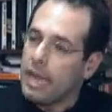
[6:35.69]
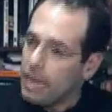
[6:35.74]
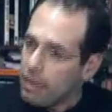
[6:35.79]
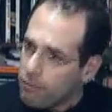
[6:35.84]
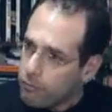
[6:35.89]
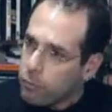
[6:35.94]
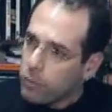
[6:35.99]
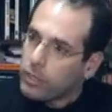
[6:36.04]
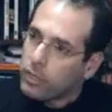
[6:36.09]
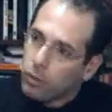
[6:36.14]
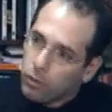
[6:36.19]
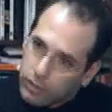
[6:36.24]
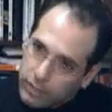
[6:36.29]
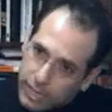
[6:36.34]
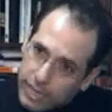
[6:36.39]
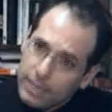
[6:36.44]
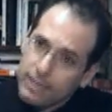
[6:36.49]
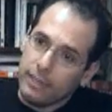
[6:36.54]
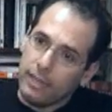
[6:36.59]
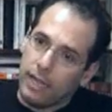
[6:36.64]
If we don't
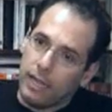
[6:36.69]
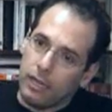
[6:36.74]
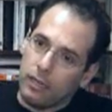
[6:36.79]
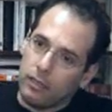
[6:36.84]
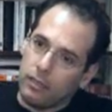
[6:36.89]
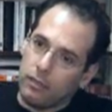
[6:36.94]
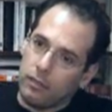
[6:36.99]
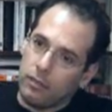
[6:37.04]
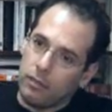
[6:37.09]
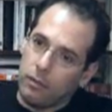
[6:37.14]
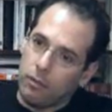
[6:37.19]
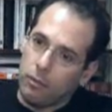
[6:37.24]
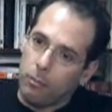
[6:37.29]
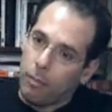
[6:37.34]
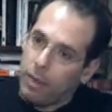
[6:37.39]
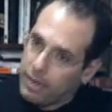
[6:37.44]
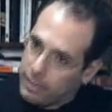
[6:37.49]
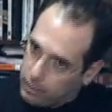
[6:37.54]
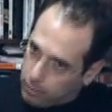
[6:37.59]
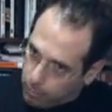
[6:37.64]
get that by